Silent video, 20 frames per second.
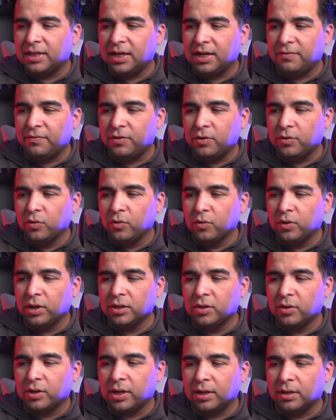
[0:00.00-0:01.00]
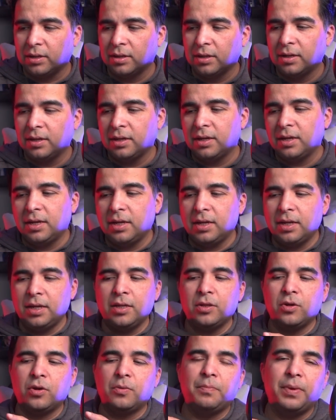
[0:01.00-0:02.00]
And if you it, you can
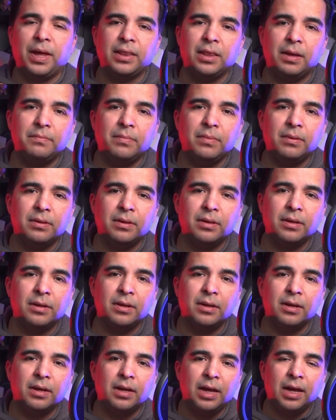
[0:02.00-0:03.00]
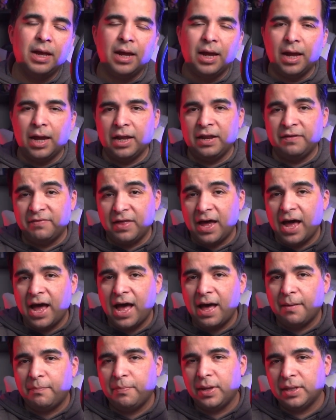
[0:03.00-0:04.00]
either bend them, and if that
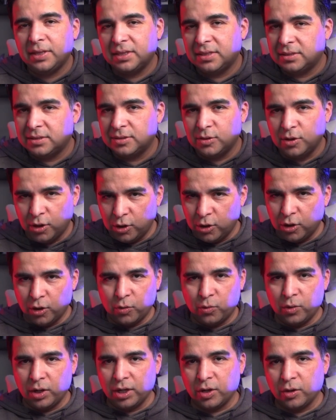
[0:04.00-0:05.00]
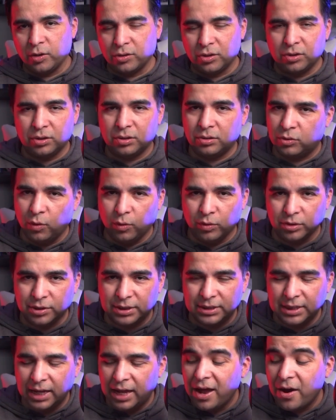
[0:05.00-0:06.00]
happens, they're not really good
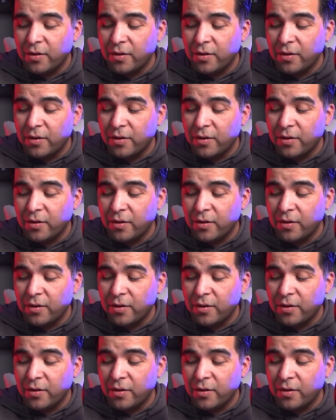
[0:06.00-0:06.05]
tools.